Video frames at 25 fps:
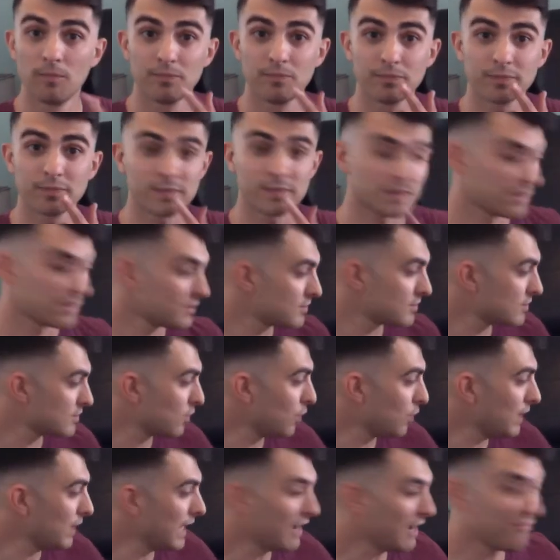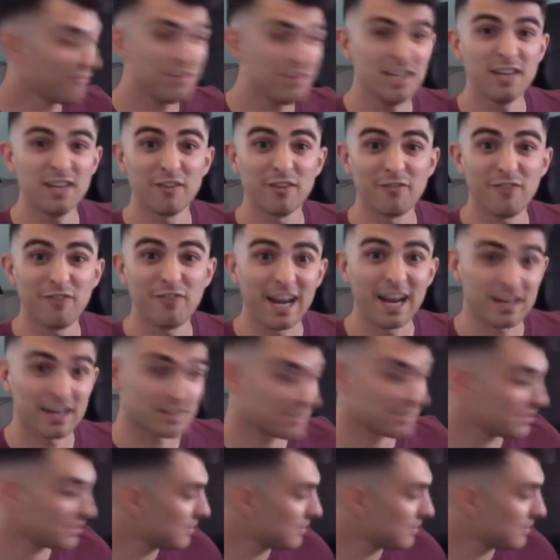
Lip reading: So we have the effect.